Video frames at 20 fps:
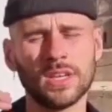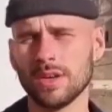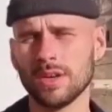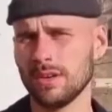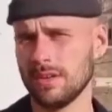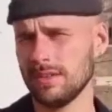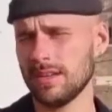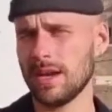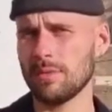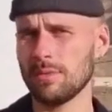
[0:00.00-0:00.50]

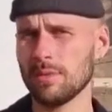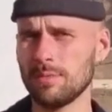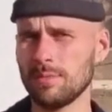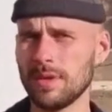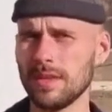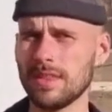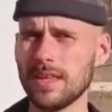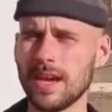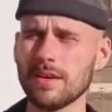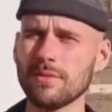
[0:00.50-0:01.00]
they will be
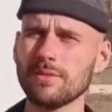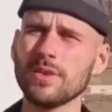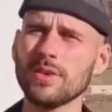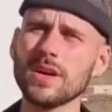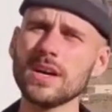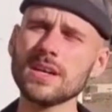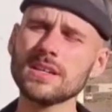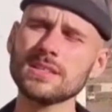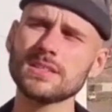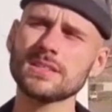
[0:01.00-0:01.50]
there for
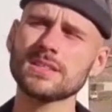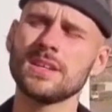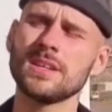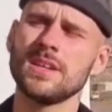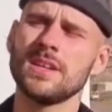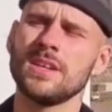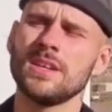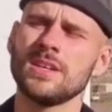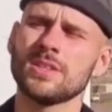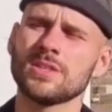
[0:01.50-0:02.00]
us.
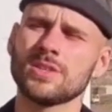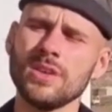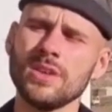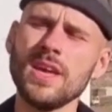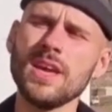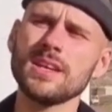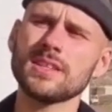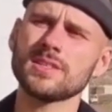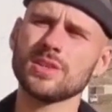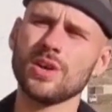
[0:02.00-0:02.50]
So
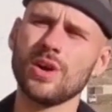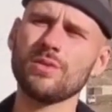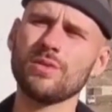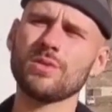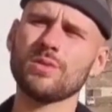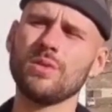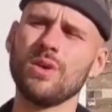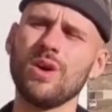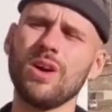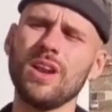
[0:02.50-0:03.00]
yes,
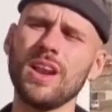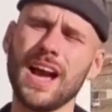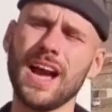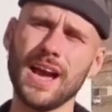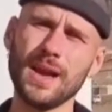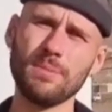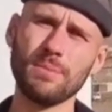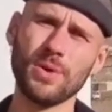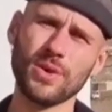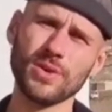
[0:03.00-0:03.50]
overall
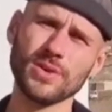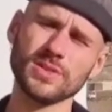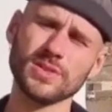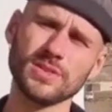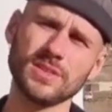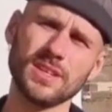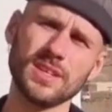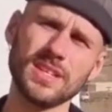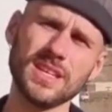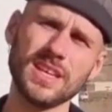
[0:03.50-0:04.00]
I
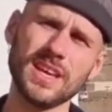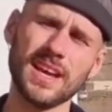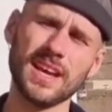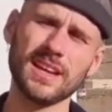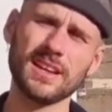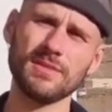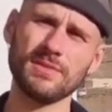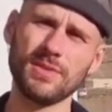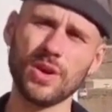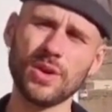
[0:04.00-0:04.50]
personally
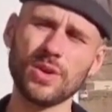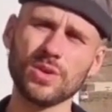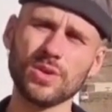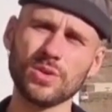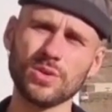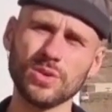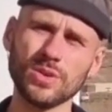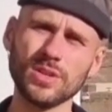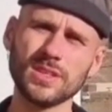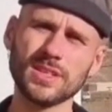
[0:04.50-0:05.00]
had a very
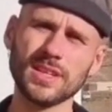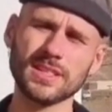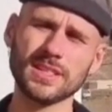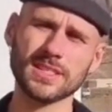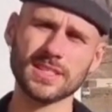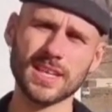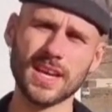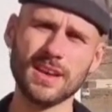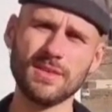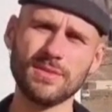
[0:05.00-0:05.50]
good and
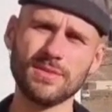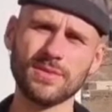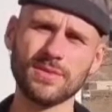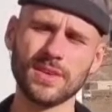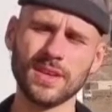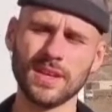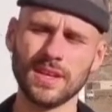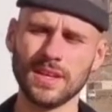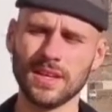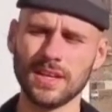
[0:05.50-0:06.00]
safe
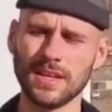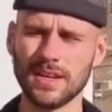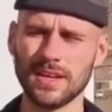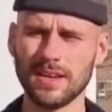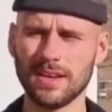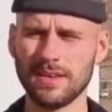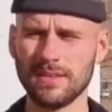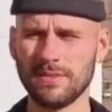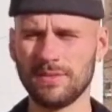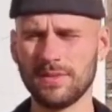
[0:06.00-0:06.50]

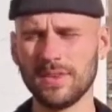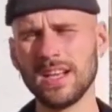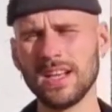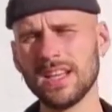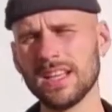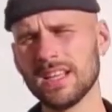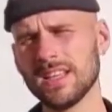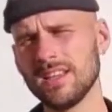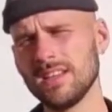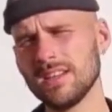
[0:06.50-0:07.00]

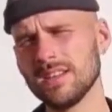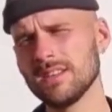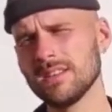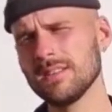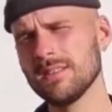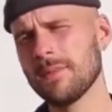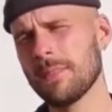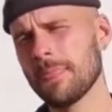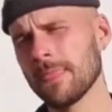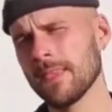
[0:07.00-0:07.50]
feeling here.